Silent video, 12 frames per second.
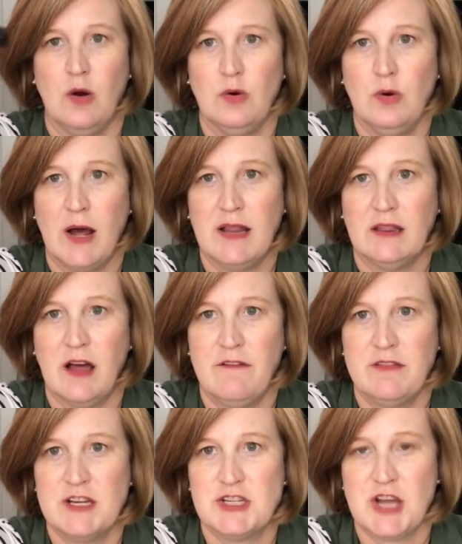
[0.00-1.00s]
Ooh, I
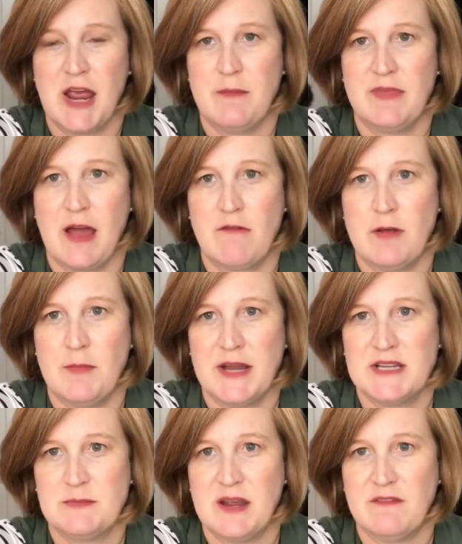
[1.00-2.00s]
love the shape. That
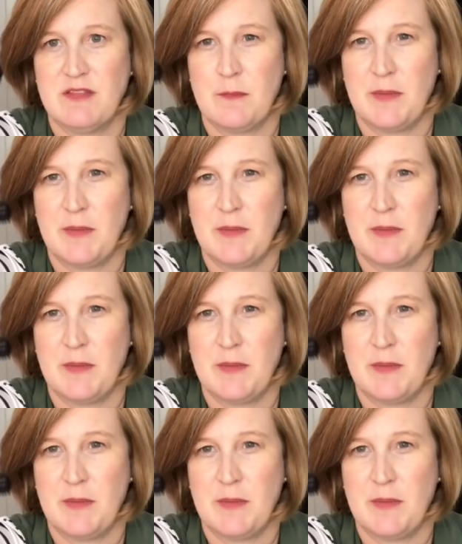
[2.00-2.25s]
reminds me of the